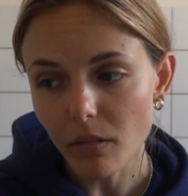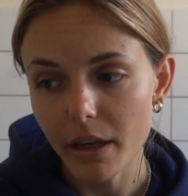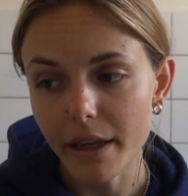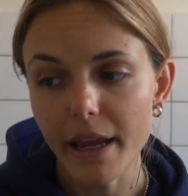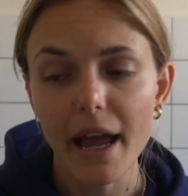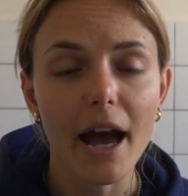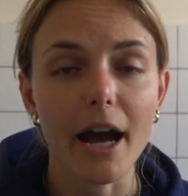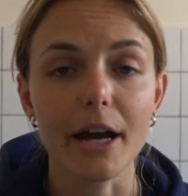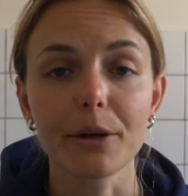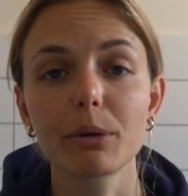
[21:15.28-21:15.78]

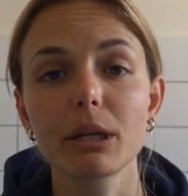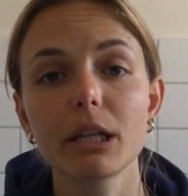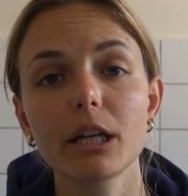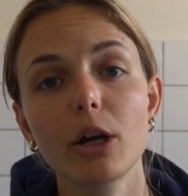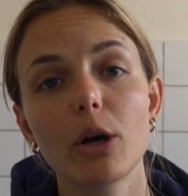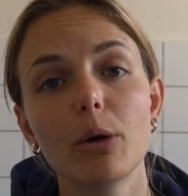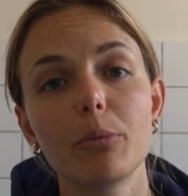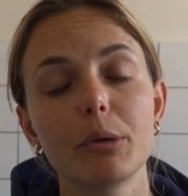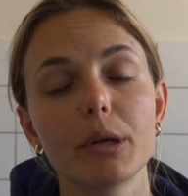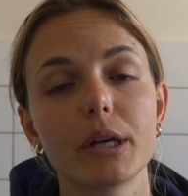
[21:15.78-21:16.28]
yeah, I really
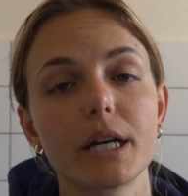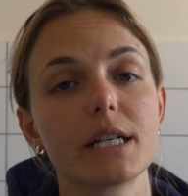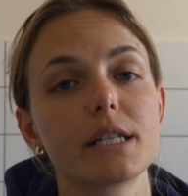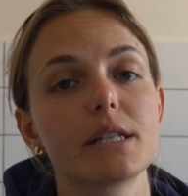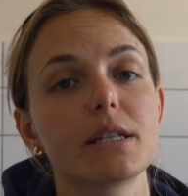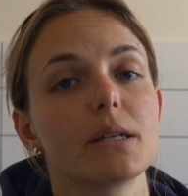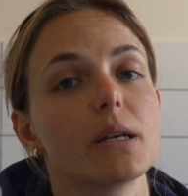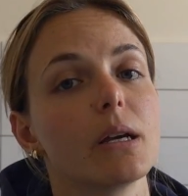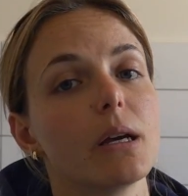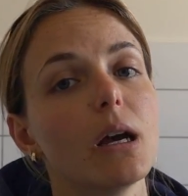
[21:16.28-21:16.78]
hope you
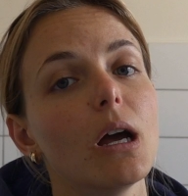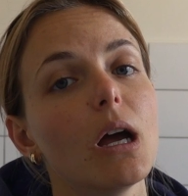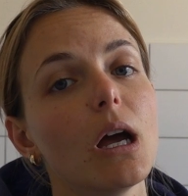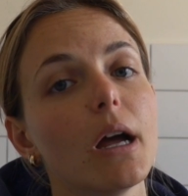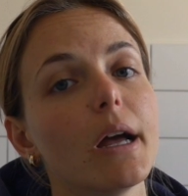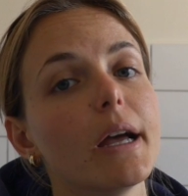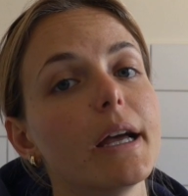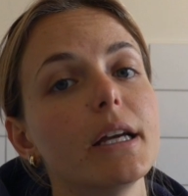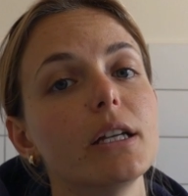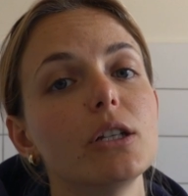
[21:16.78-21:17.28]
guys
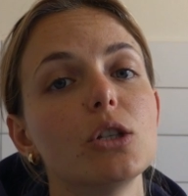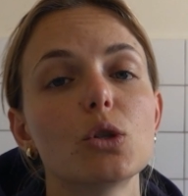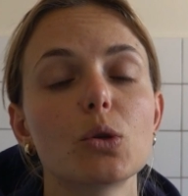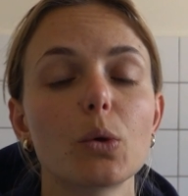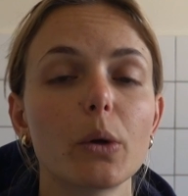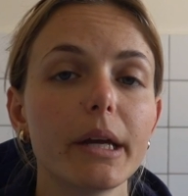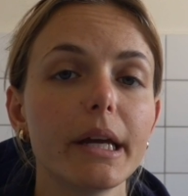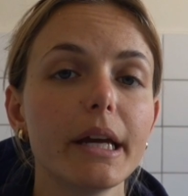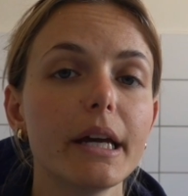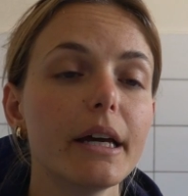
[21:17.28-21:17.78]

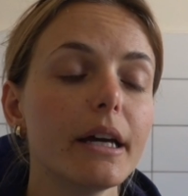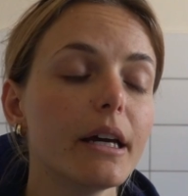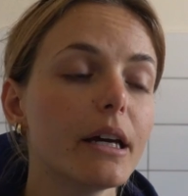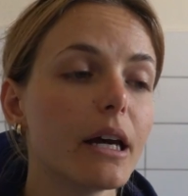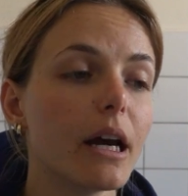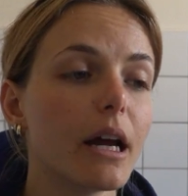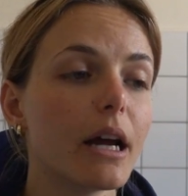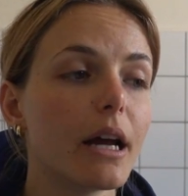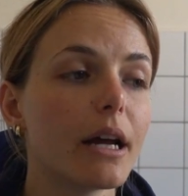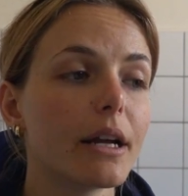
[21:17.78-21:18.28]
enjoy
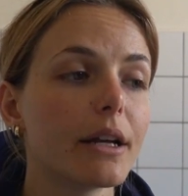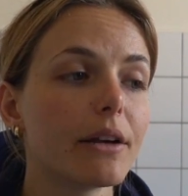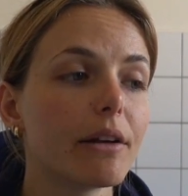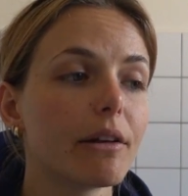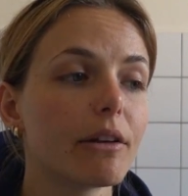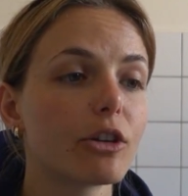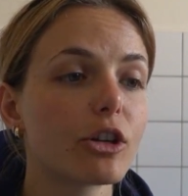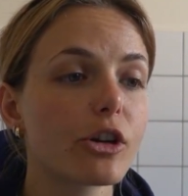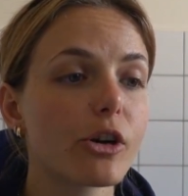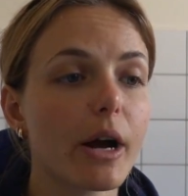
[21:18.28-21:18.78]
it
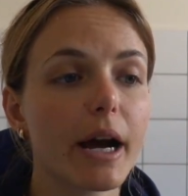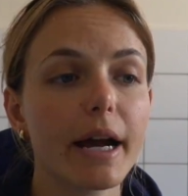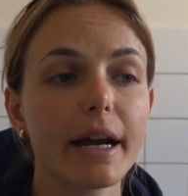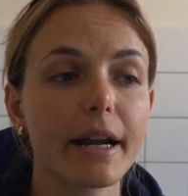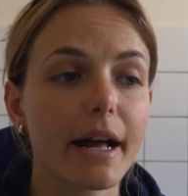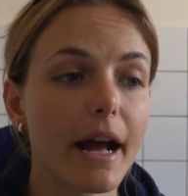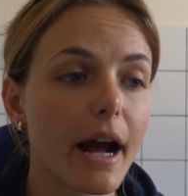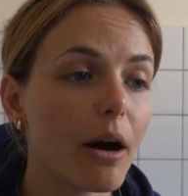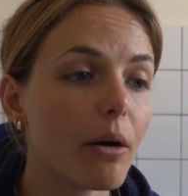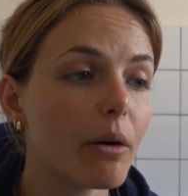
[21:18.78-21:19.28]
and try it
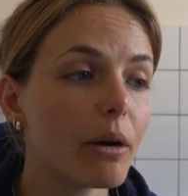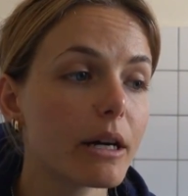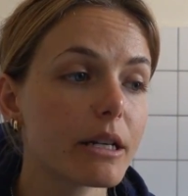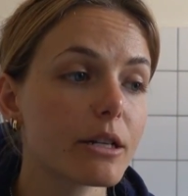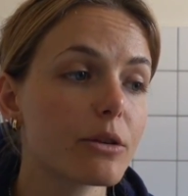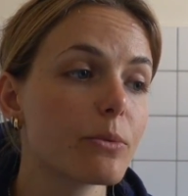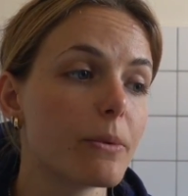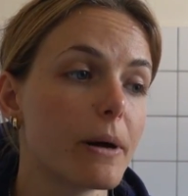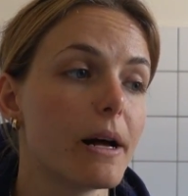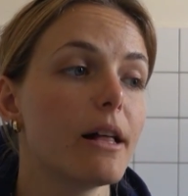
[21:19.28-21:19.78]
out
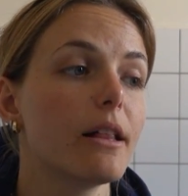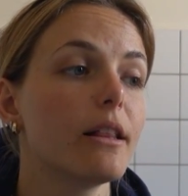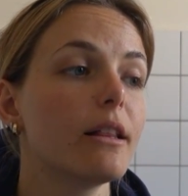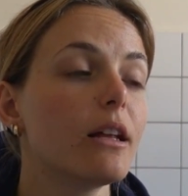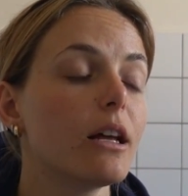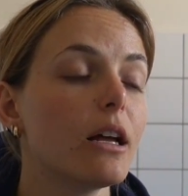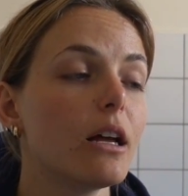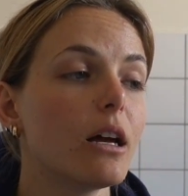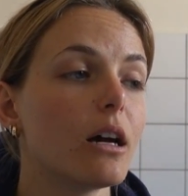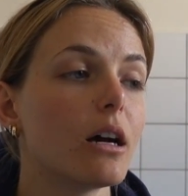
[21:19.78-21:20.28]
as
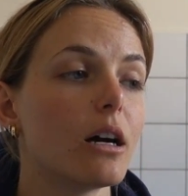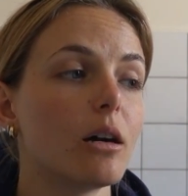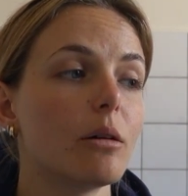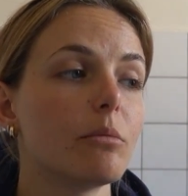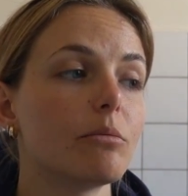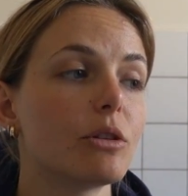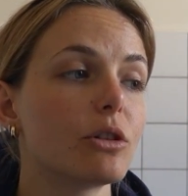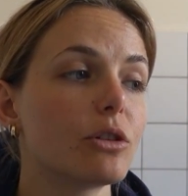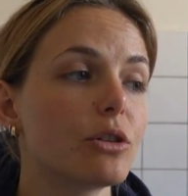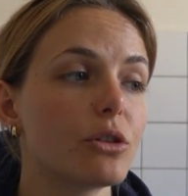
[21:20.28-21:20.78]
well.
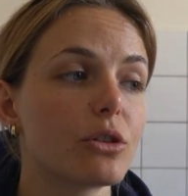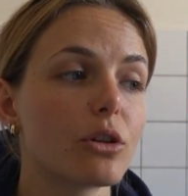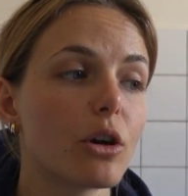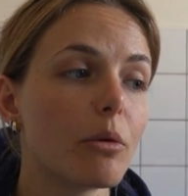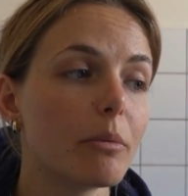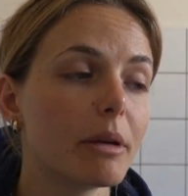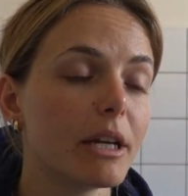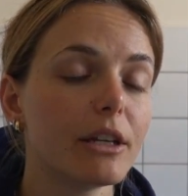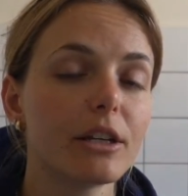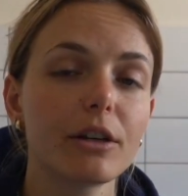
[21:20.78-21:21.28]
There's
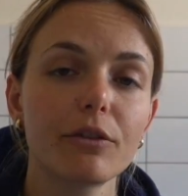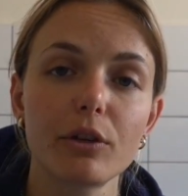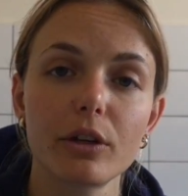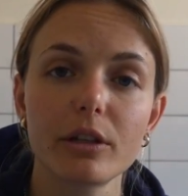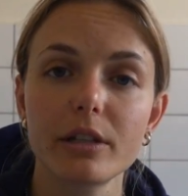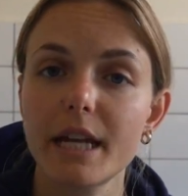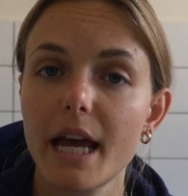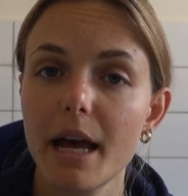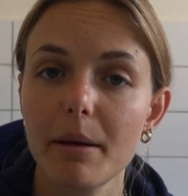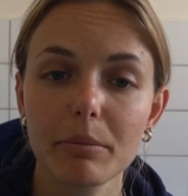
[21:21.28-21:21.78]
so many
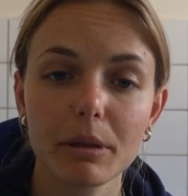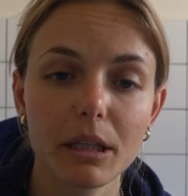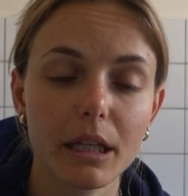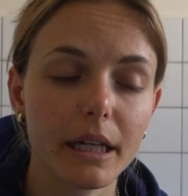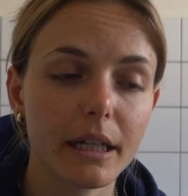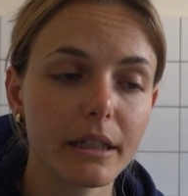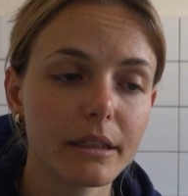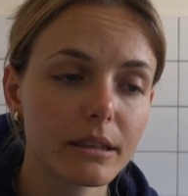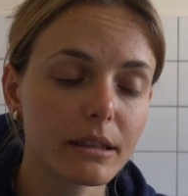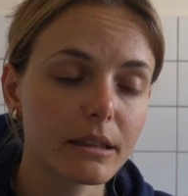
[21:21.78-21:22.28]
different
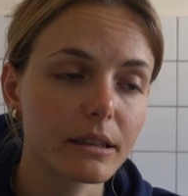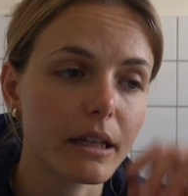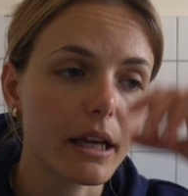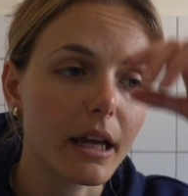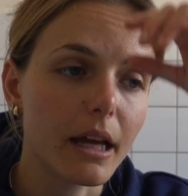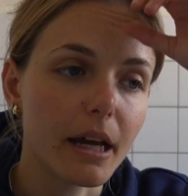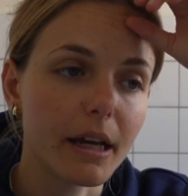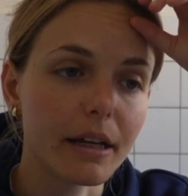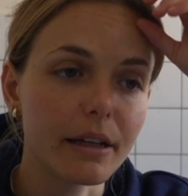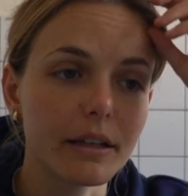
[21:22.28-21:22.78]
templates
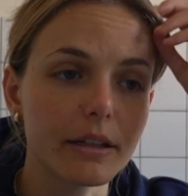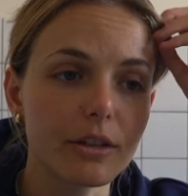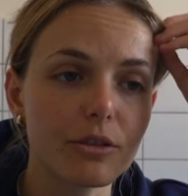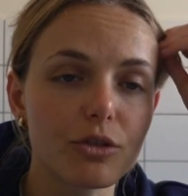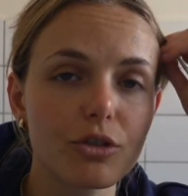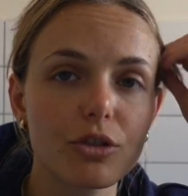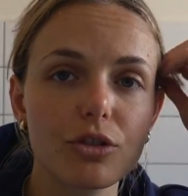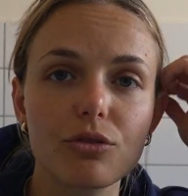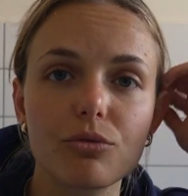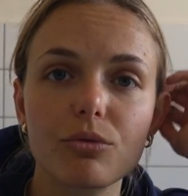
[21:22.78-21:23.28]
and it's
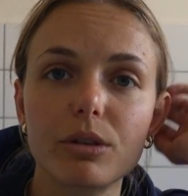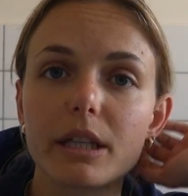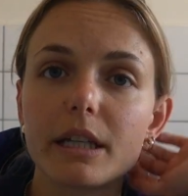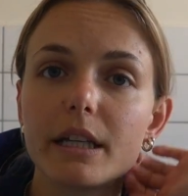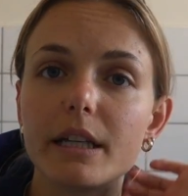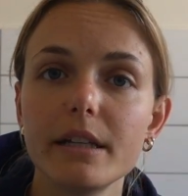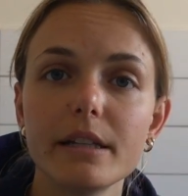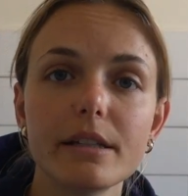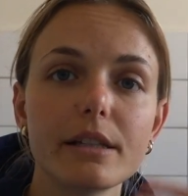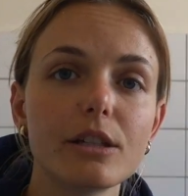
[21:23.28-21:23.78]
just really
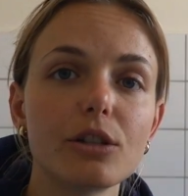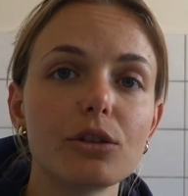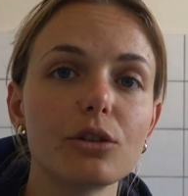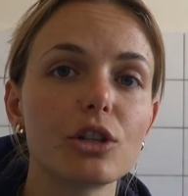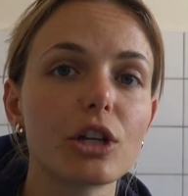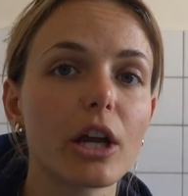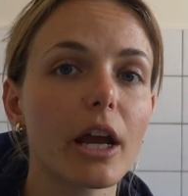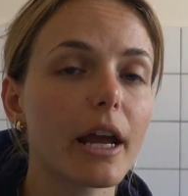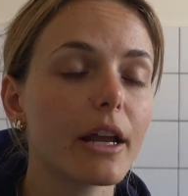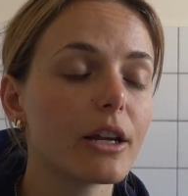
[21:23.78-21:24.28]
easy to
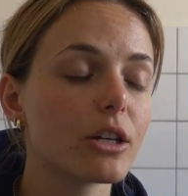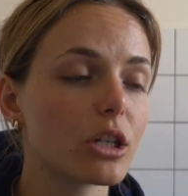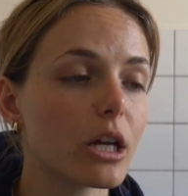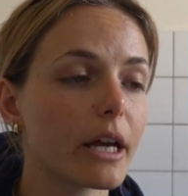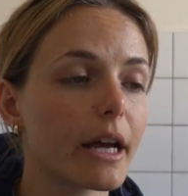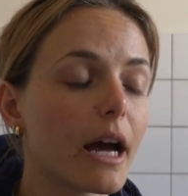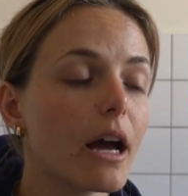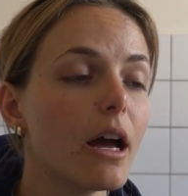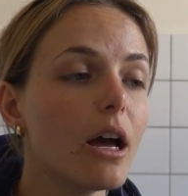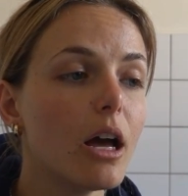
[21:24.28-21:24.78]
change.
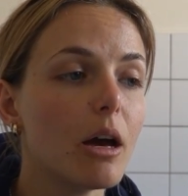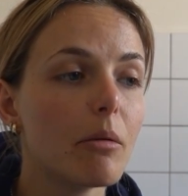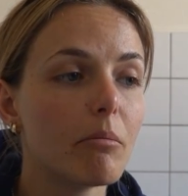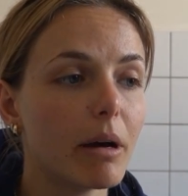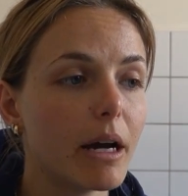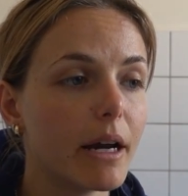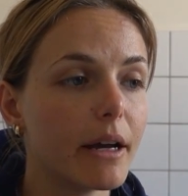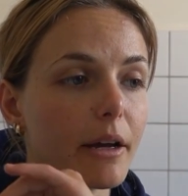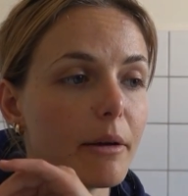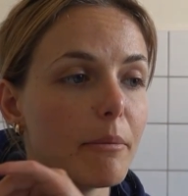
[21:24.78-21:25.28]
Like,
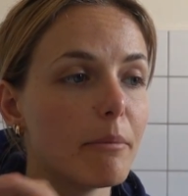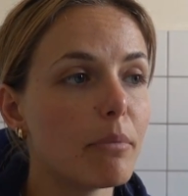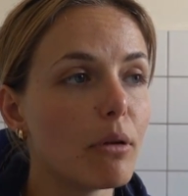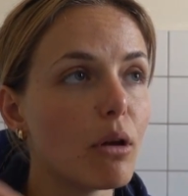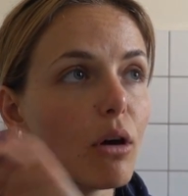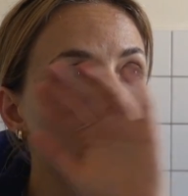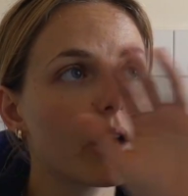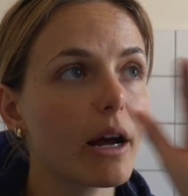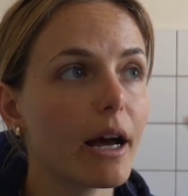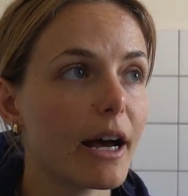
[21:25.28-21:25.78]
my
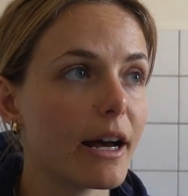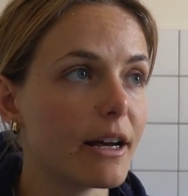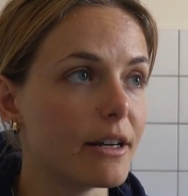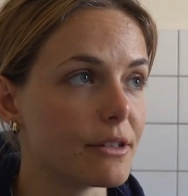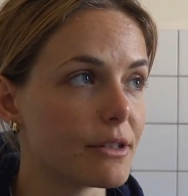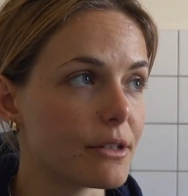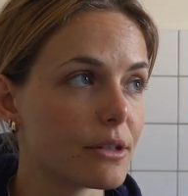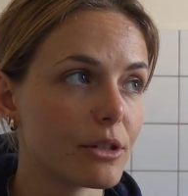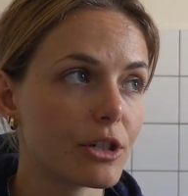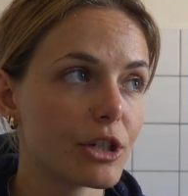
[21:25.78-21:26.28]
blog
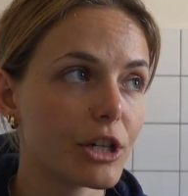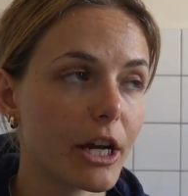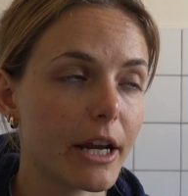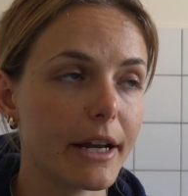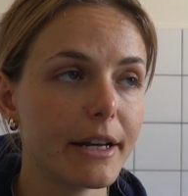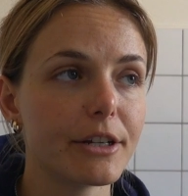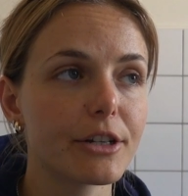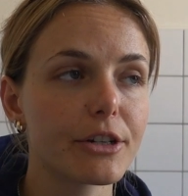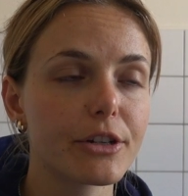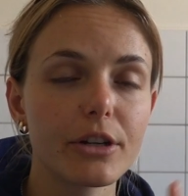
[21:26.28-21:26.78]
has
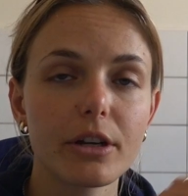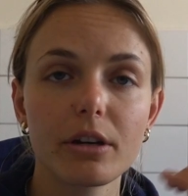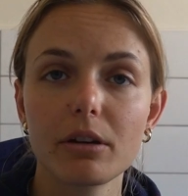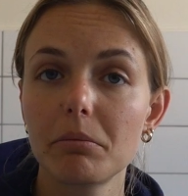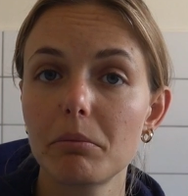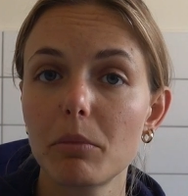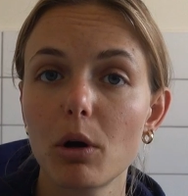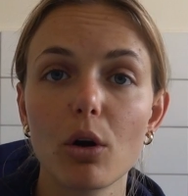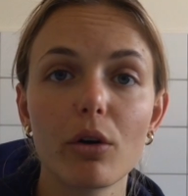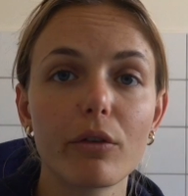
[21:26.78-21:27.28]
changed
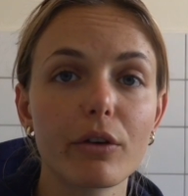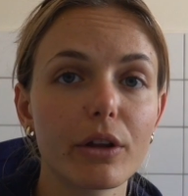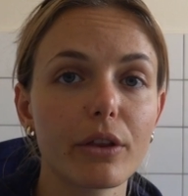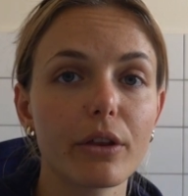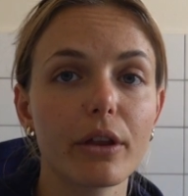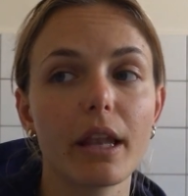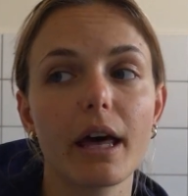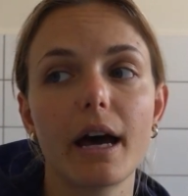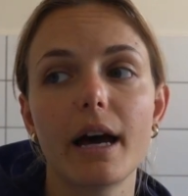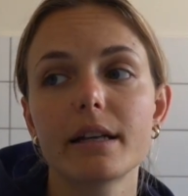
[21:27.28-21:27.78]
over
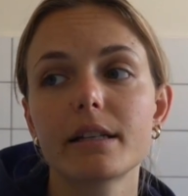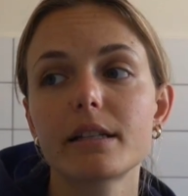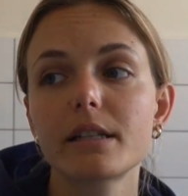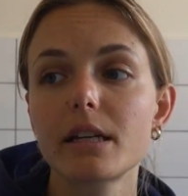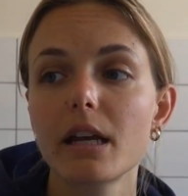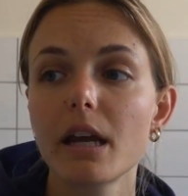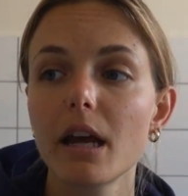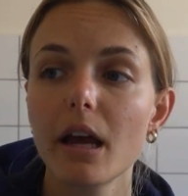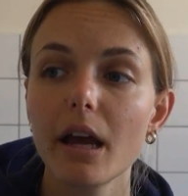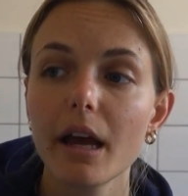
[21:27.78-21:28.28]
the
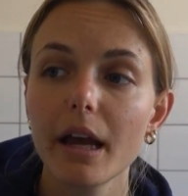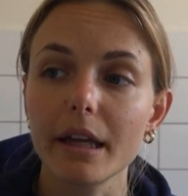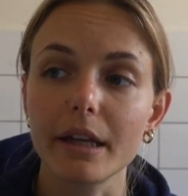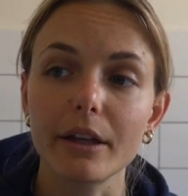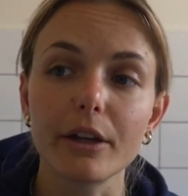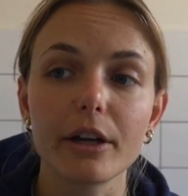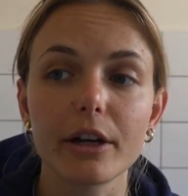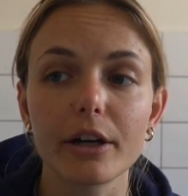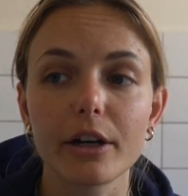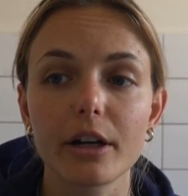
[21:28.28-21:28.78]
last
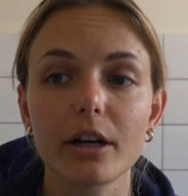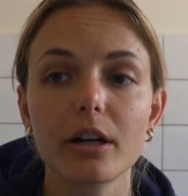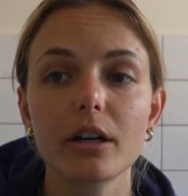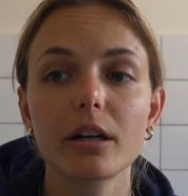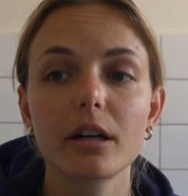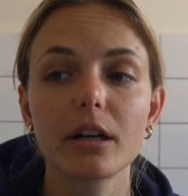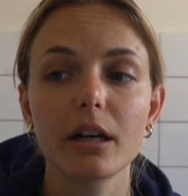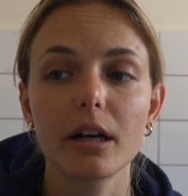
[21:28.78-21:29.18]
year